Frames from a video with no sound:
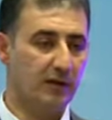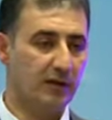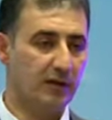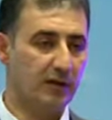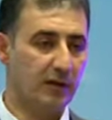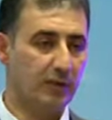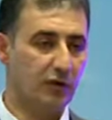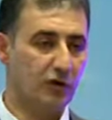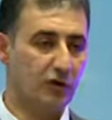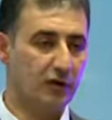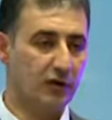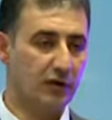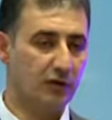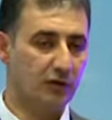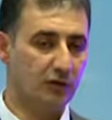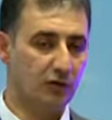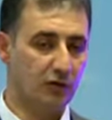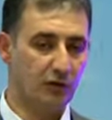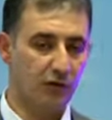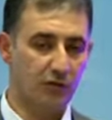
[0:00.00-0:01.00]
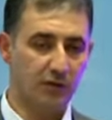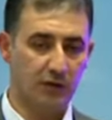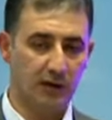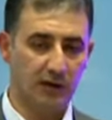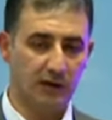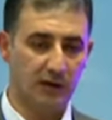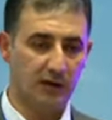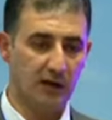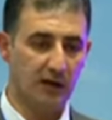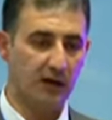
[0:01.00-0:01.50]
the project of
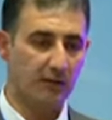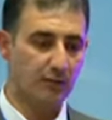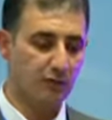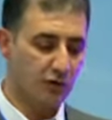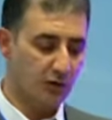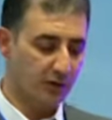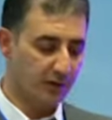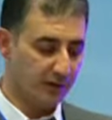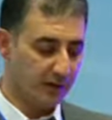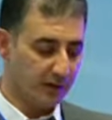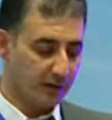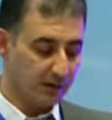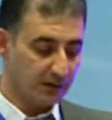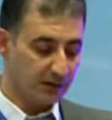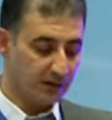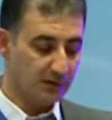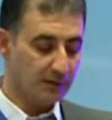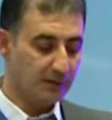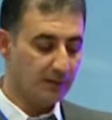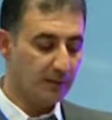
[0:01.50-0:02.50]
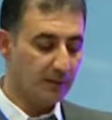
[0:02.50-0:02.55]
Wadi al-Arab Conveyance.